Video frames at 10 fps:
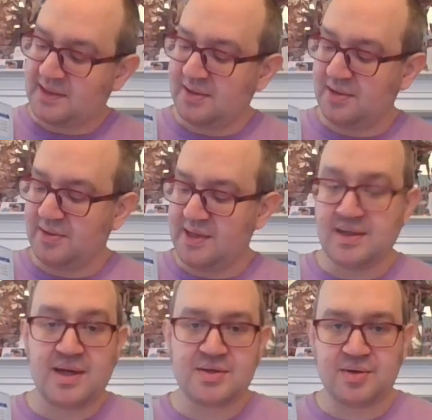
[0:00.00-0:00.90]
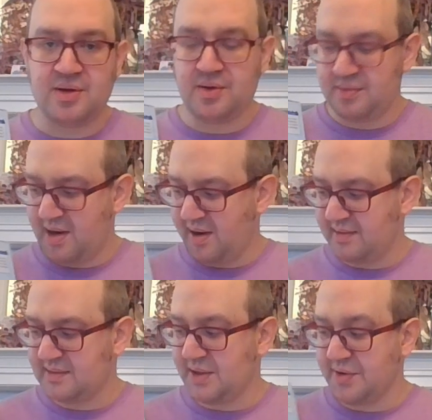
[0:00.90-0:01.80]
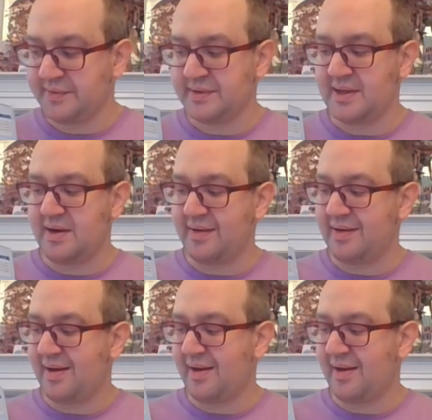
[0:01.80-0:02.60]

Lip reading: to industrial zones, and